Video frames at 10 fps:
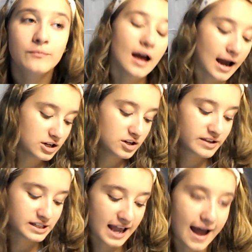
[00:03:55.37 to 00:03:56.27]
I
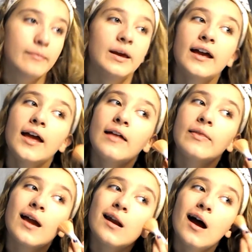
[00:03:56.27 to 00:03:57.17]
just dab it, and
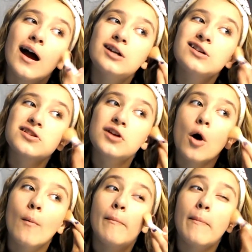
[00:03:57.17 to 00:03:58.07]
then I just
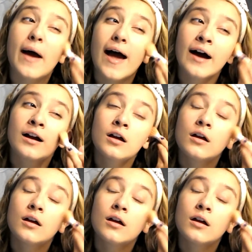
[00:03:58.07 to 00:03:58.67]
go back